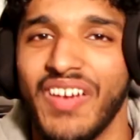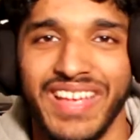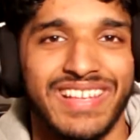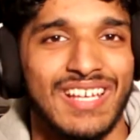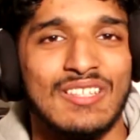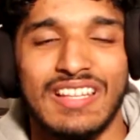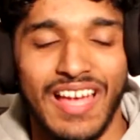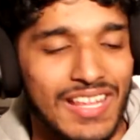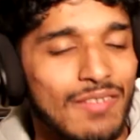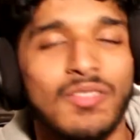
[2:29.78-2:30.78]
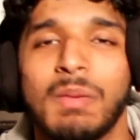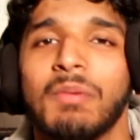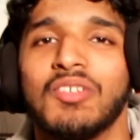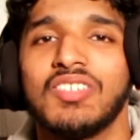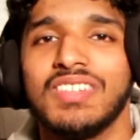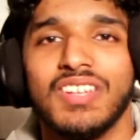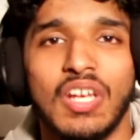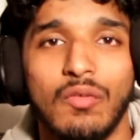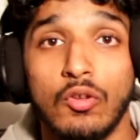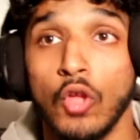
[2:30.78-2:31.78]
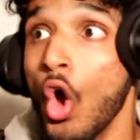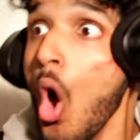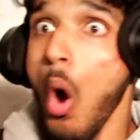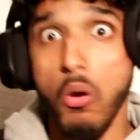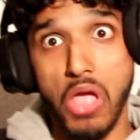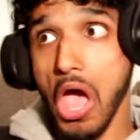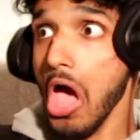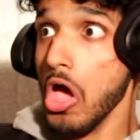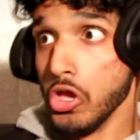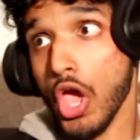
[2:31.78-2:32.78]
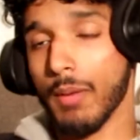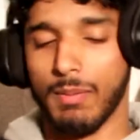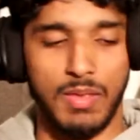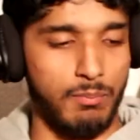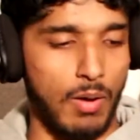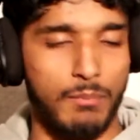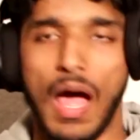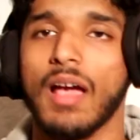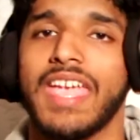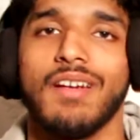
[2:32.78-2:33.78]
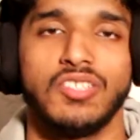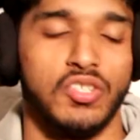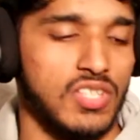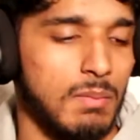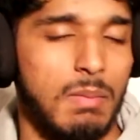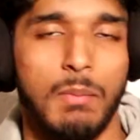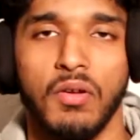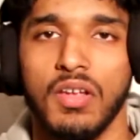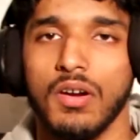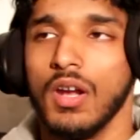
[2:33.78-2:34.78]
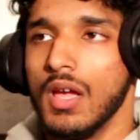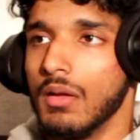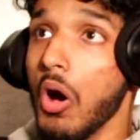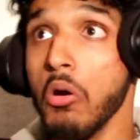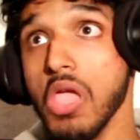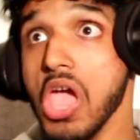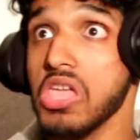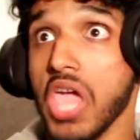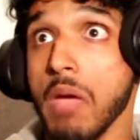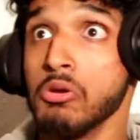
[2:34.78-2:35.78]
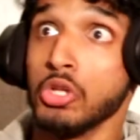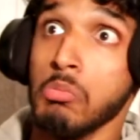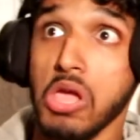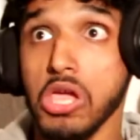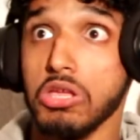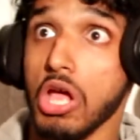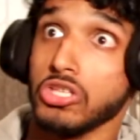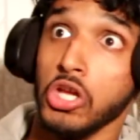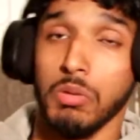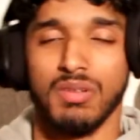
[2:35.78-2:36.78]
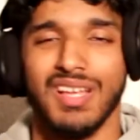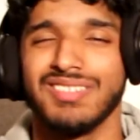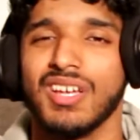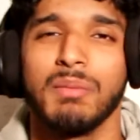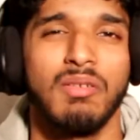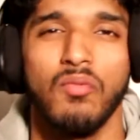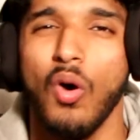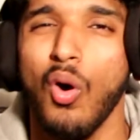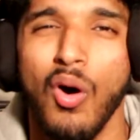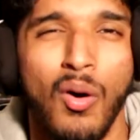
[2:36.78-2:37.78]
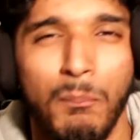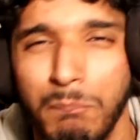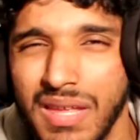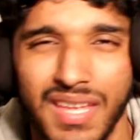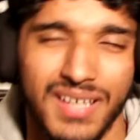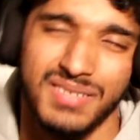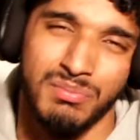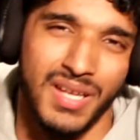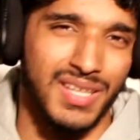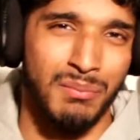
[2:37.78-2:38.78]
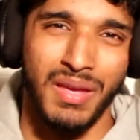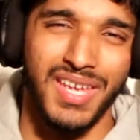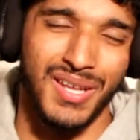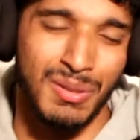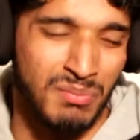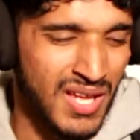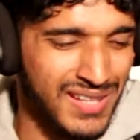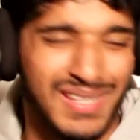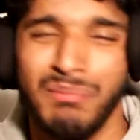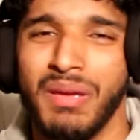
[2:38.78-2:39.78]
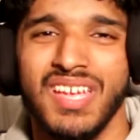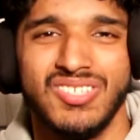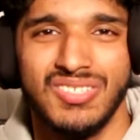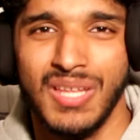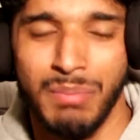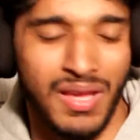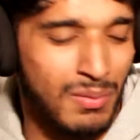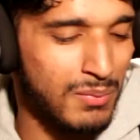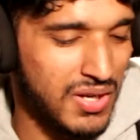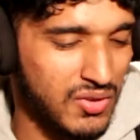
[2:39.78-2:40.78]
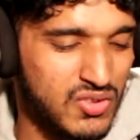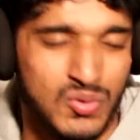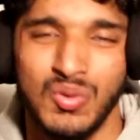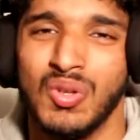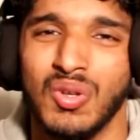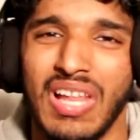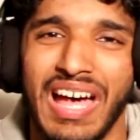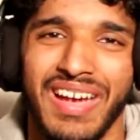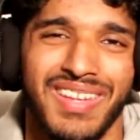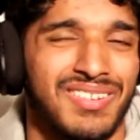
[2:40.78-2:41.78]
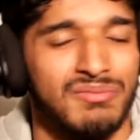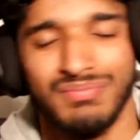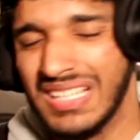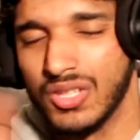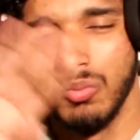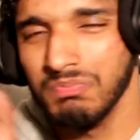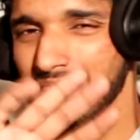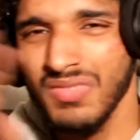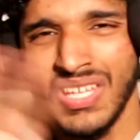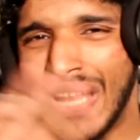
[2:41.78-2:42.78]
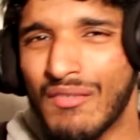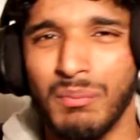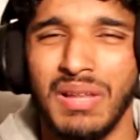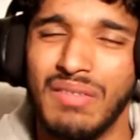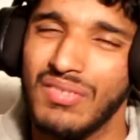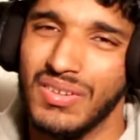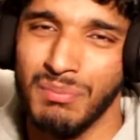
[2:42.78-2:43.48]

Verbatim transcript: fake. It's like even the people you see in the interviews. Oh yeah, yeah. I guarantee you, it's gonna be people here. Oh yeah, he came into me. Yes, he me. It's gonna be all BS, man. They make it up. They pay. They pay the money just to you know lie. Never believe in this